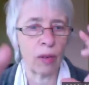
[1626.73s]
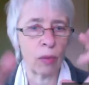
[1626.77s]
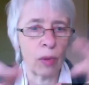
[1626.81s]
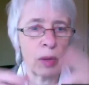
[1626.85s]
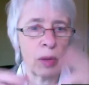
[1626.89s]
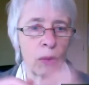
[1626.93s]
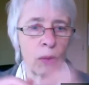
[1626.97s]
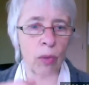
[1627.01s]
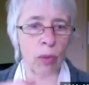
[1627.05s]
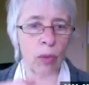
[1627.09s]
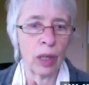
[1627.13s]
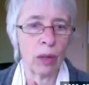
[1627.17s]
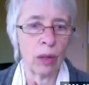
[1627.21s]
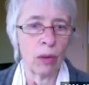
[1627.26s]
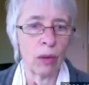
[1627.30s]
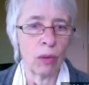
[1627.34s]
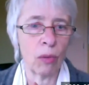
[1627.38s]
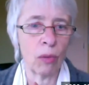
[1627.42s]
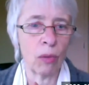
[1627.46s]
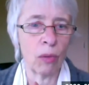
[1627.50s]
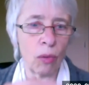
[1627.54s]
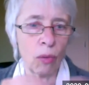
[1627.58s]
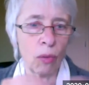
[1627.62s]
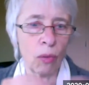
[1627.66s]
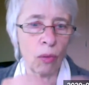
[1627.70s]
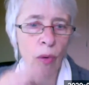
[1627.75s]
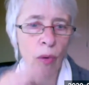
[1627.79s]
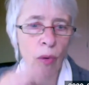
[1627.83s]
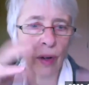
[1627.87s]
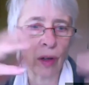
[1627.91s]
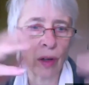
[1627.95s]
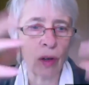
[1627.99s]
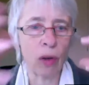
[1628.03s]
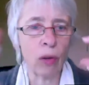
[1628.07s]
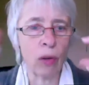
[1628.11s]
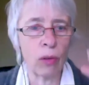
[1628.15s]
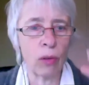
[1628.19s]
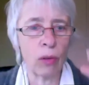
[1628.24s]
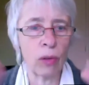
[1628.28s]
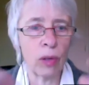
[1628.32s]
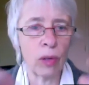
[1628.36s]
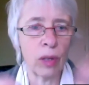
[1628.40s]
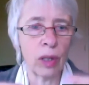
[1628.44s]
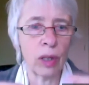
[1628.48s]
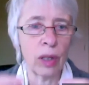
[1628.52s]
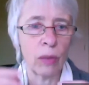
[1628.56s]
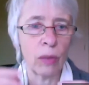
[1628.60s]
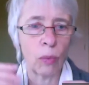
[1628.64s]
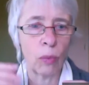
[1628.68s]
want to go,
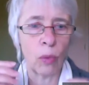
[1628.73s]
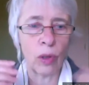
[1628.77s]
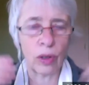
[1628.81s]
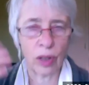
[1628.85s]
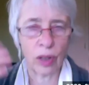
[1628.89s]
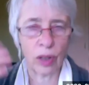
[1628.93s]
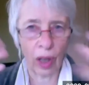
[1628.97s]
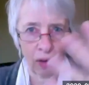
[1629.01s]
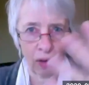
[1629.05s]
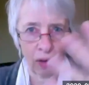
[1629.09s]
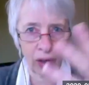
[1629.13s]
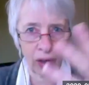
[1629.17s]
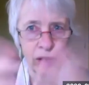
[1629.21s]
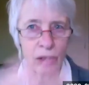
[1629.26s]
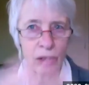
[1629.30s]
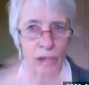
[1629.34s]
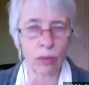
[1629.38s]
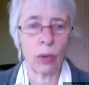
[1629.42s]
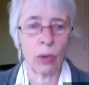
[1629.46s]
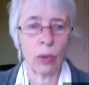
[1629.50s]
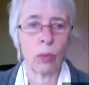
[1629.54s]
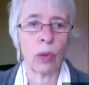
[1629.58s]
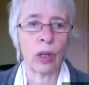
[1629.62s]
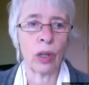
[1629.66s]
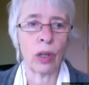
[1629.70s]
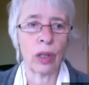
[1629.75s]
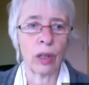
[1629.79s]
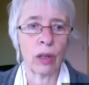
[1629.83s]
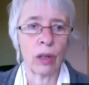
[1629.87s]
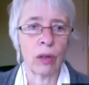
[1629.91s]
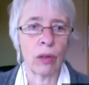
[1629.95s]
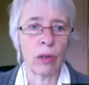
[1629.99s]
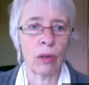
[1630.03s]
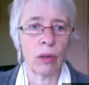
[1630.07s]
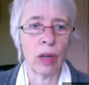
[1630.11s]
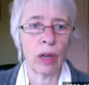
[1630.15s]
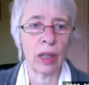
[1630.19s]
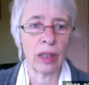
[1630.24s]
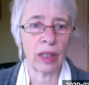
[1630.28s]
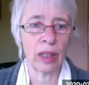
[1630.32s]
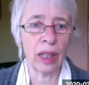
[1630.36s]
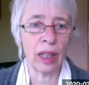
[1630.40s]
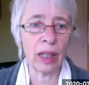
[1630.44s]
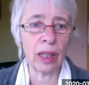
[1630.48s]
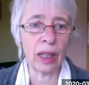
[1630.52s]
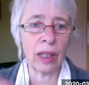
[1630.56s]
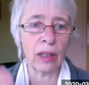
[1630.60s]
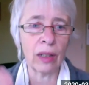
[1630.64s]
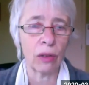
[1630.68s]
in what direction we want to go. And they
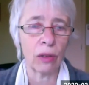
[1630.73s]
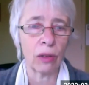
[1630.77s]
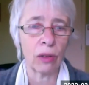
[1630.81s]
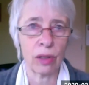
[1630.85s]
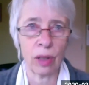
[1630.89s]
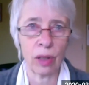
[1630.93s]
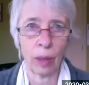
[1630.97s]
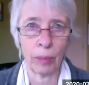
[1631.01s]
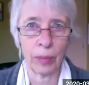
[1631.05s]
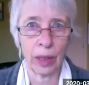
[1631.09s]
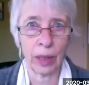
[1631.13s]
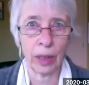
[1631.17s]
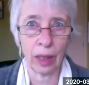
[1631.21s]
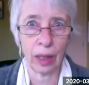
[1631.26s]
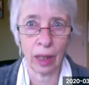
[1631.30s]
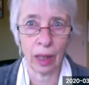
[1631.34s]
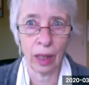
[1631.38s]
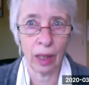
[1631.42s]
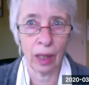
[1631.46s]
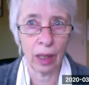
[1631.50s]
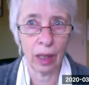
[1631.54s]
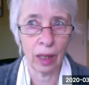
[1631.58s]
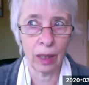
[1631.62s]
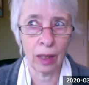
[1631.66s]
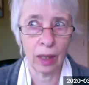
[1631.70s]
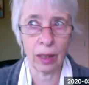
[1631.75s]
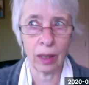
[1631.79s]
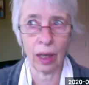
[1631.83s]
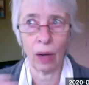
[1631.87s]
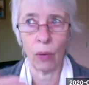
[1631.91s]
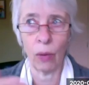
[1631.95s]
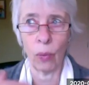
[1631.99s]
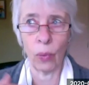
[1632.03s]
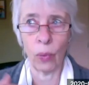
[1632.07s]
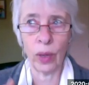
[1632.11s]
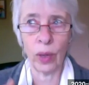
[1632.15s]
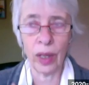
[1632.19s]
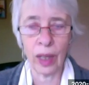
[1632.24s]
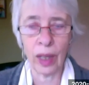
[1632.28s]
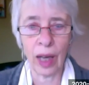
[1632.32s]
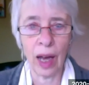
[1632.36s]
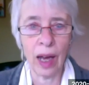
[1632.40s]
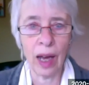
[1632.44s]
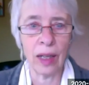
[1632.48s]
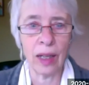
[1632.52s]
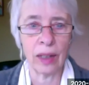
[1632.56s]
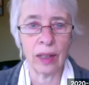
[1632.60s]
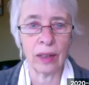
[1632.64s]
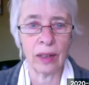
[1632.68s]
can do something that we
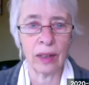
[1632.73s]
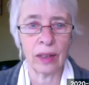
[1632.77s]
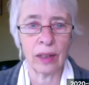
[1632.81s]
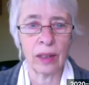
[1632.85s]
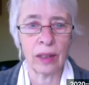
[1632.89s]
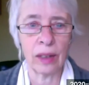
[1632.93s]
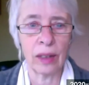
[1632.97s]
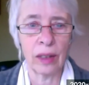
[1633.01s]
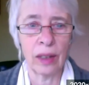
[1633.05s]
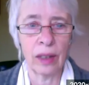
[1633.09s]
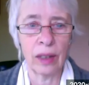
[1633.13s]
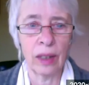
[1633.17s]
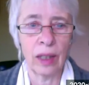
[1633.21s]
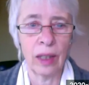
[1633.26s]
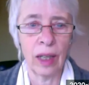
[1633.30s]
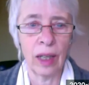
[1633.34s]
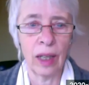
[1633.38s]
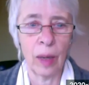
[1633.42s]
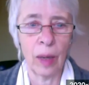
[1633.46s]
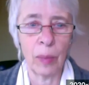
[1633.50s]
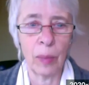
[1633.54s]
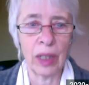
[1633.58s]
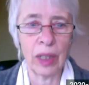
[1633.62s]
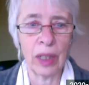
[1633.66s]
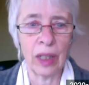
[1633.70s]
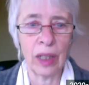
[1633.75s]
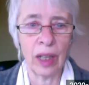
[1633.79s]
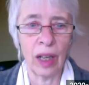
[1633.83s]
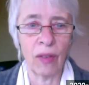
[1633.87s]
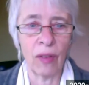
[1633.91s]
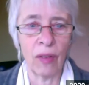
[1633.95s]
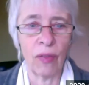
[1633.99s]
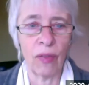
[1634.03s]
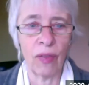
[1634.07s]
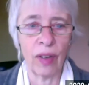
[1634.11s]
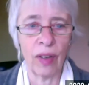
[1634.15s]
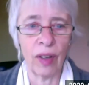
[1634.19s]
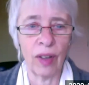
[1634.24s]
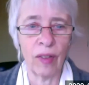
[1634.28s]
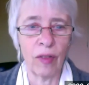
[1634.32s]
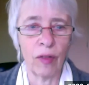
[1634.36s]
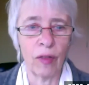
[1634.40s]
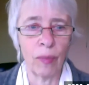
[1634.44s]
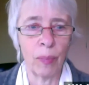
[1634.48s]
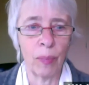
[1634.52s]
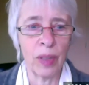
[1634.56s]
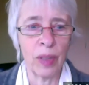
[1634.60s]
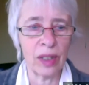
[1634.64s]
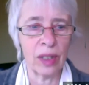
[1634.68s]
can't. I mean, if
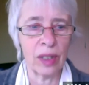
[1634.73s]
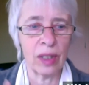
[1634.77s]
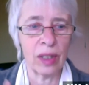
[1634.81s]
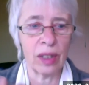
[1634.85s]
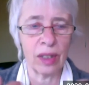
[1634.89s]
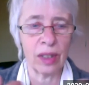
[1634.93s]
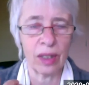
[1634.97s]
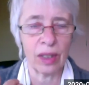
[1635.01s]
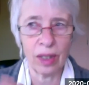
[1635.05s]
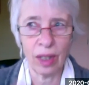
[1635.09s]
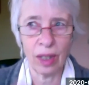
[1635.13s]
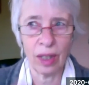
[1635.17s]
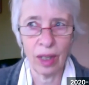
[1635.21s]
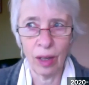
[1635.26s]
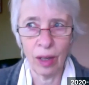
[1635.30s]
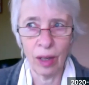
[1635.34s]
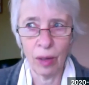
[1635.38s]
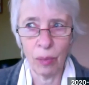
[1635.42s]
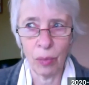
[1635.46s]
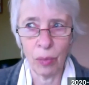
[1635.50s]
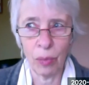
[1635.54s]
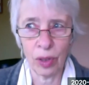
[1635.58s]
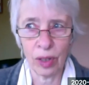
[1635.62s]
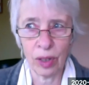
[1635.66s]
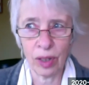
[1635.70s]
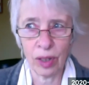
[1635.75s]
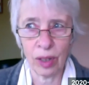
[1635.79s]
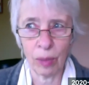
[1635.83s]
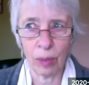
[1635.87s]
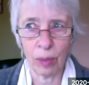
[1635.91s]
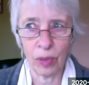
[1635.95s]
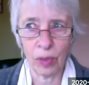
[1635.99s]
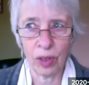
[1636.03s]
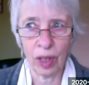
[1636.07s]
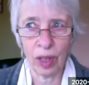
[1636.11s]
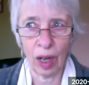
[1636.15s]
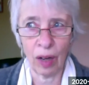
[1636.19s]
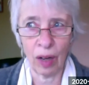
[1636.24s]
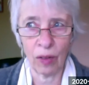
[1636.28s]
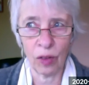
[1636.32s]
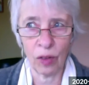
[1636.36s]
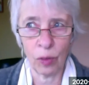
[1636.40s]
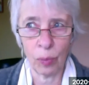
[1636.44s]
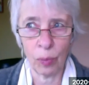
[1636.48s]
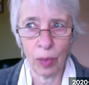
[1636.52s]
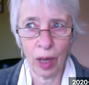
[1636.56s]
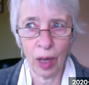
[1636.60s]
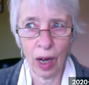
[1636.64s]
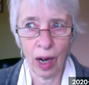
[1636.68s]
business puts themselves
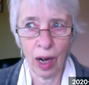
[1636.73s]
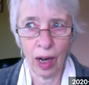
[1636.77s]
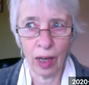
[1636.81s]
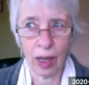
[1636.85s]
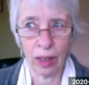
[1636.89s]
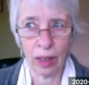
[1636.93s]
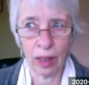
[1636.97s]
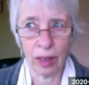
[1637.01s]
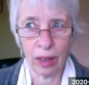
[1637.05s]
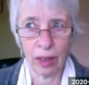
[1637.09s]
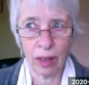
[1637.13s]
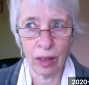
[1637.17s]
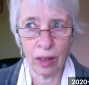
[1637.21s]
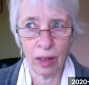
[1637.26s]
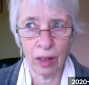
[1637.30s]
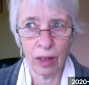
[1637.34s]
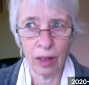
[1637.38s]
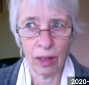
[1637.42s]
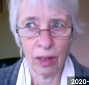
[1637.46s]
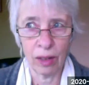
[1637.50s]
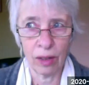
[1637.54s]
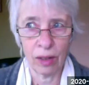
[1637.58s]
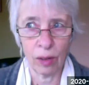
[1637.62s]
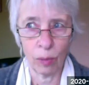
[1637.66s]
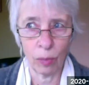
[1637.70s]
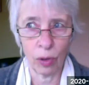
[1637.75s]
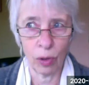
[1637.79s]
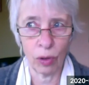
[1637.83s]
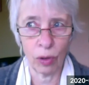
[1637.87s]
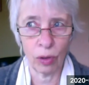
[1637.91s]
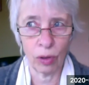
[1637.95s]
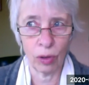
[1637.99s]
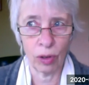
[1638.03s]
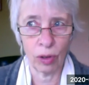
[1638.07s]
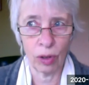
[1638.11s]
behind some good